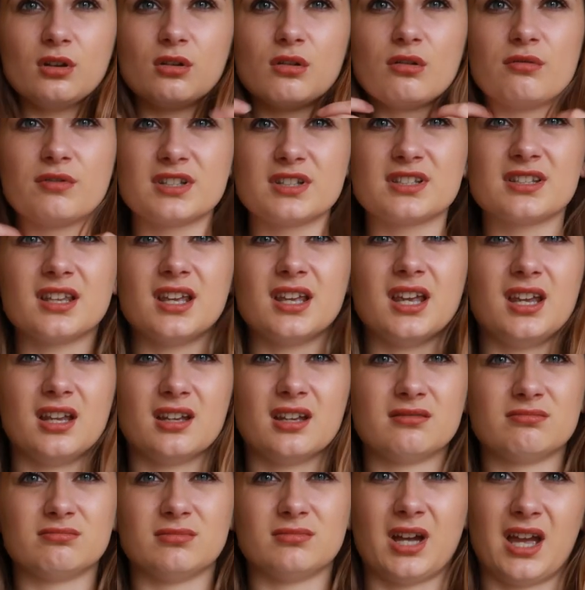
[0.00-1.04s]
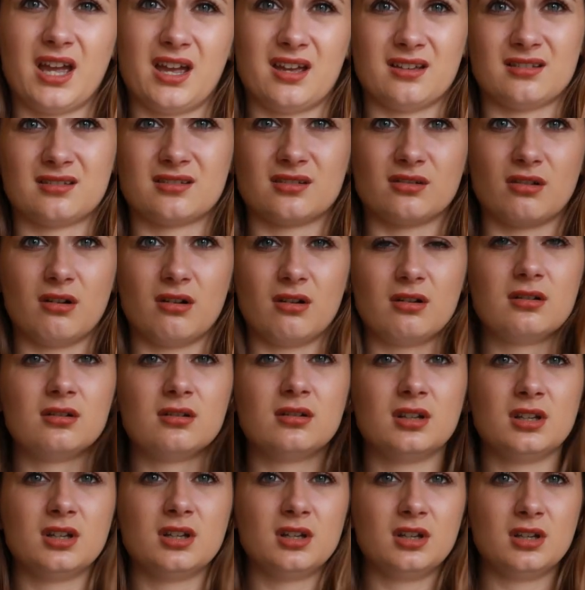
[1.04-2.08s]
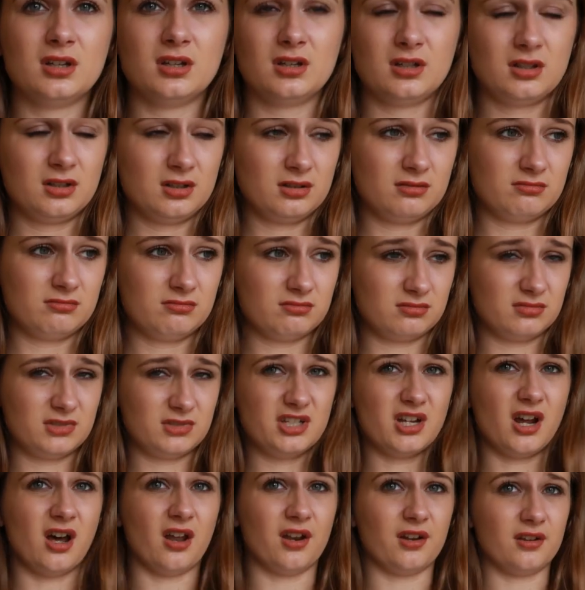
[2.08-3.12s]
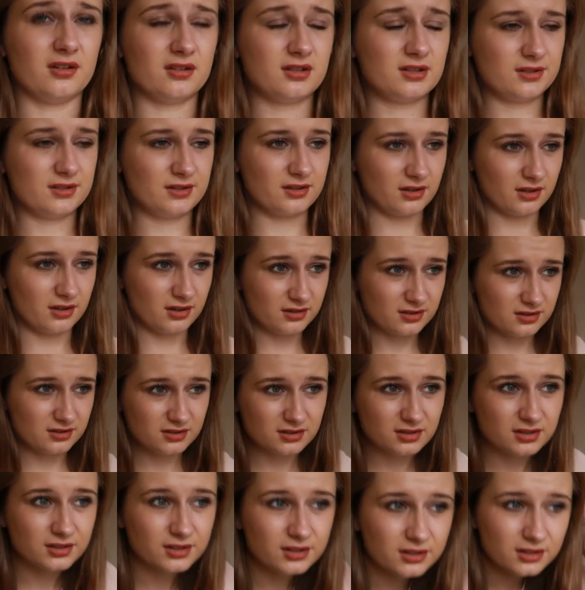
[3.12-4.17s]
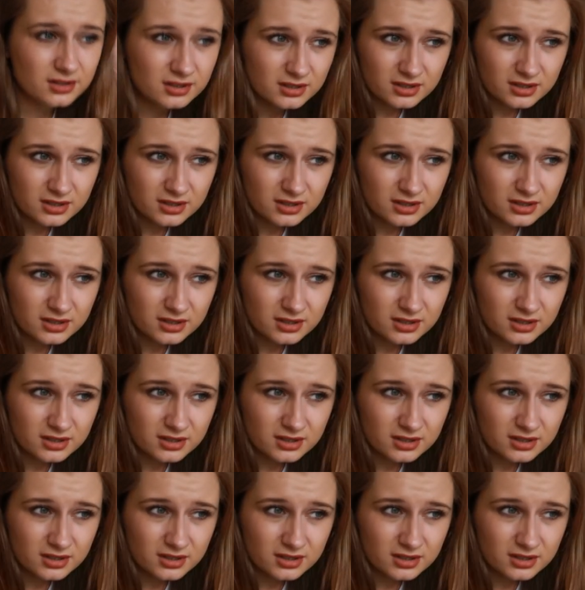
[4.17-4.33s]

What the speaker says: Obviously, my hair's not done, so it just